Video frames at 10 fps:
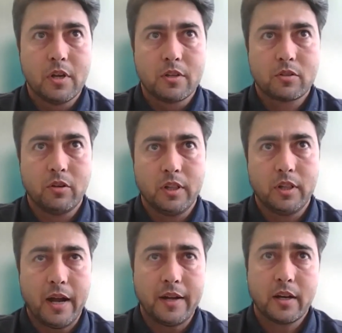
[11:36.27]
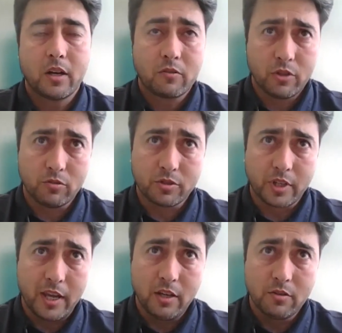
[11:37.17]
So in that regard, we use
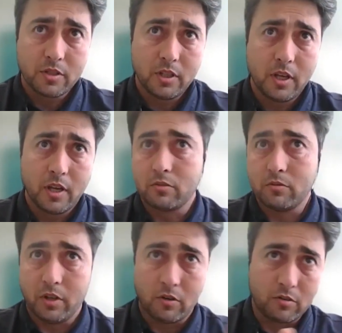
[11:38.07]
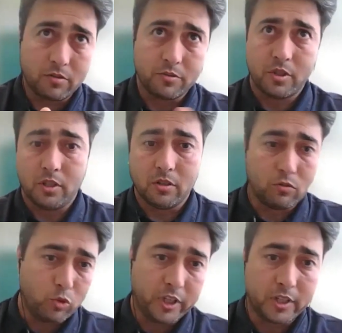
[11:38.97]
AUC in order to
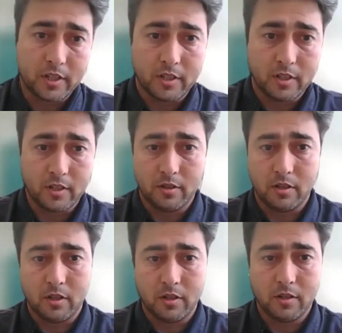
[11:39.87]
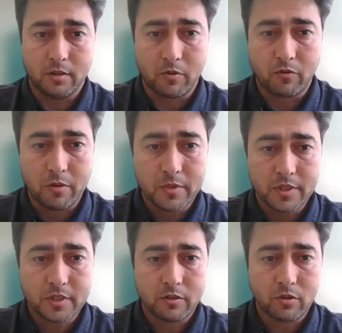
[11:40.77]
monitor the
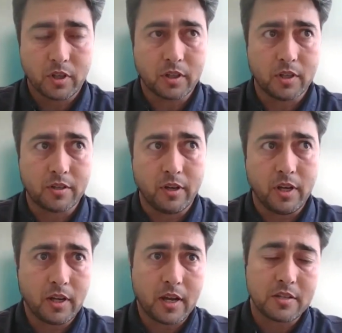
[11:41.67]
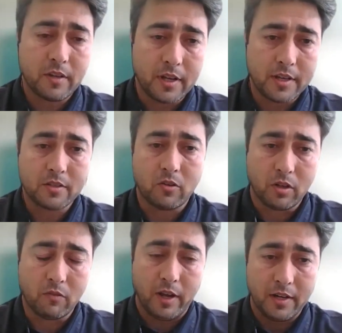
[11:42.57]
performance during the training as well as on
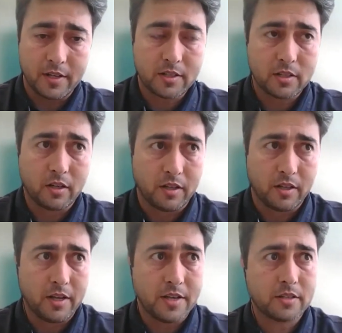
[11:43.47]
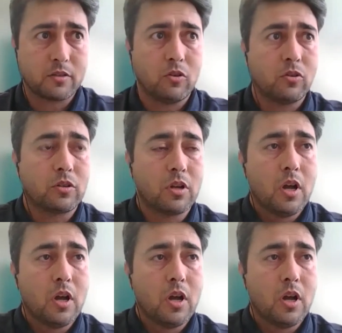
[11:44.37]
the validation of the test cohort.